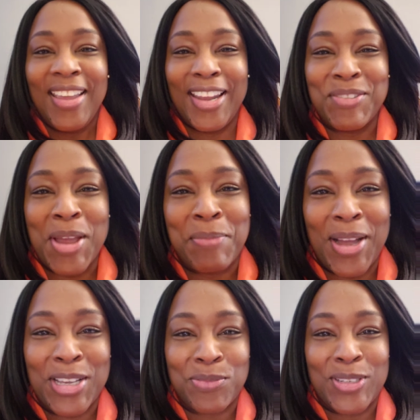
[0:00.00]
anyway, my
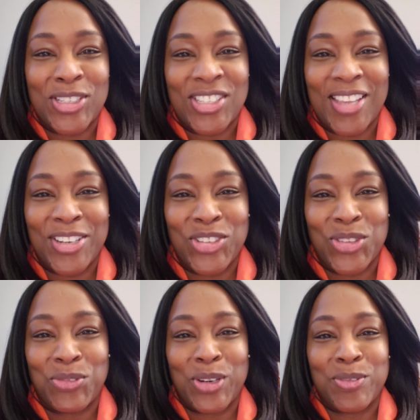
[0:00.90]
husband just entered
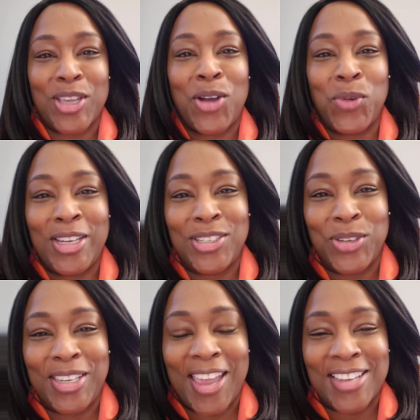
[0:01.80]
the room, so I'll wait till
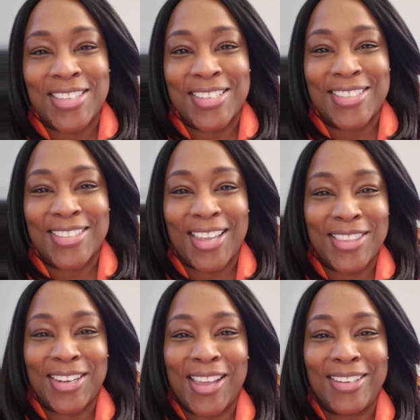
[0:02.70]
he exits. Not
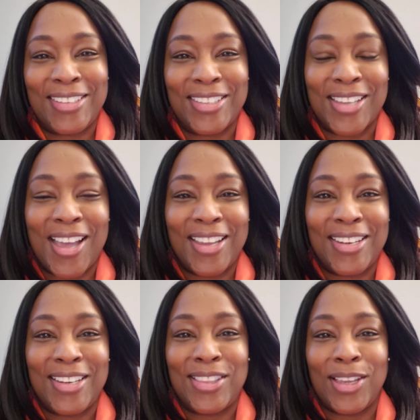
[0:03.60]
that I need to hide
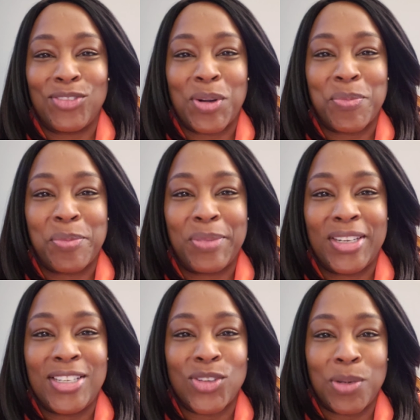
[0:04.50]
anything from him, but
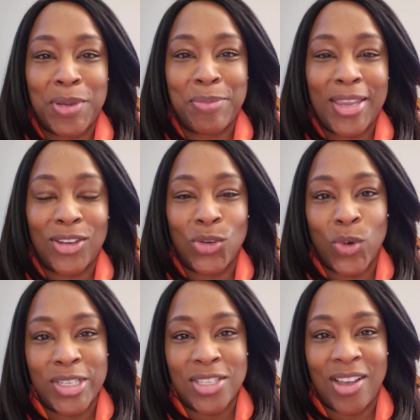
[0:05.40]
he's going to be making
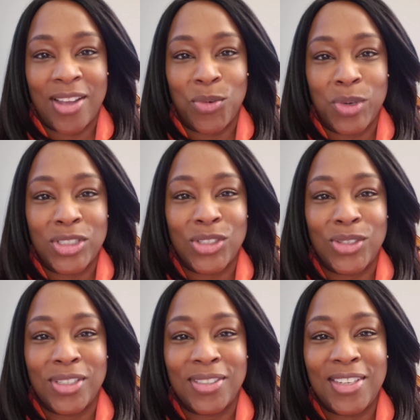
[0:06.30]
noise, so I don't want you
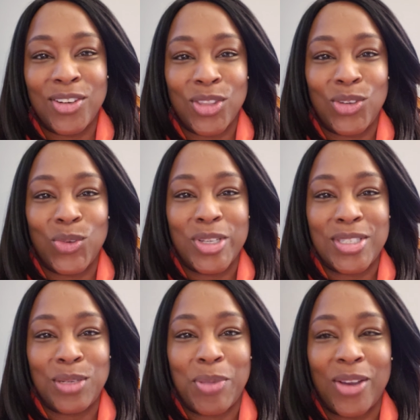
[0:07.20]
to hear the noise
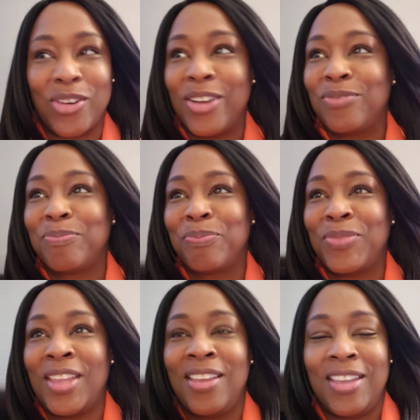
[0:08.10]
in the background.
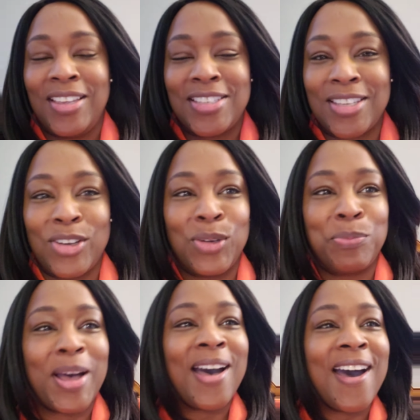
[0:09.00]
So,
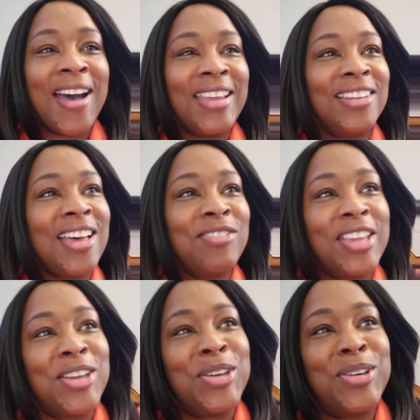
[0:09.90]
bye. Love
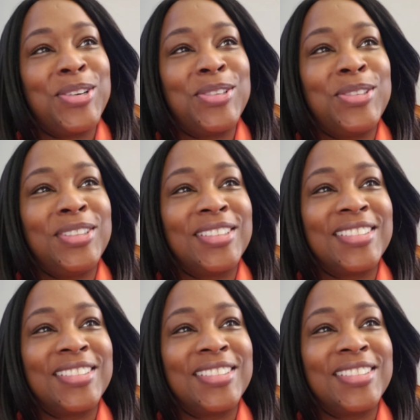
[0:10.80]
you.